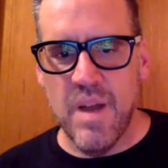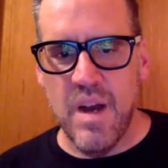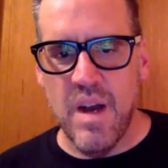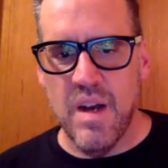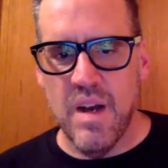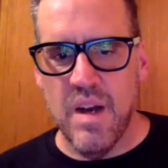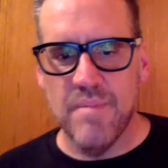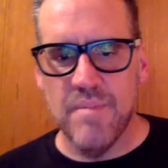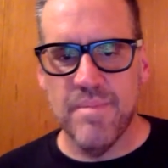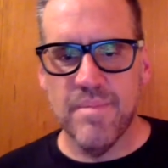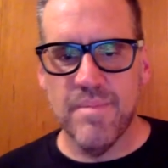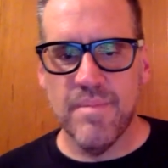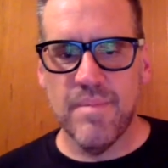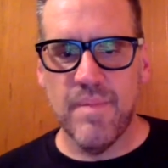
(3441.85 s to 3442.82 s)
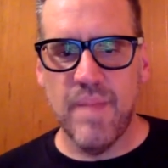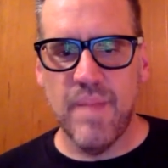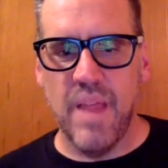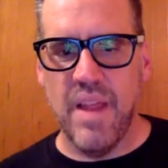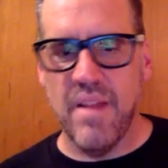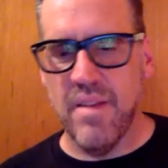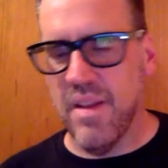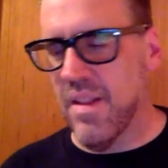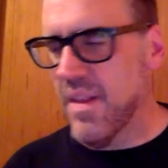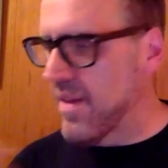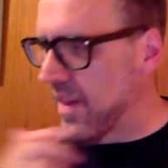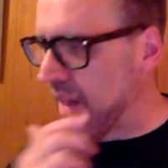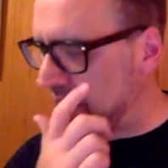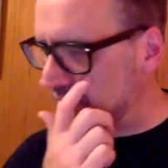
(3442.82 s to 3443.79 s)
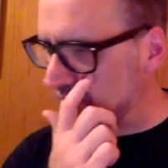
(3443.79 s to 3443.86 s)
And then
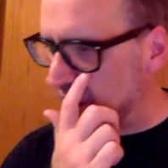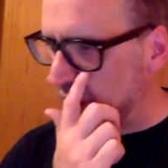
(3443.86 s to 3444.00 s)
last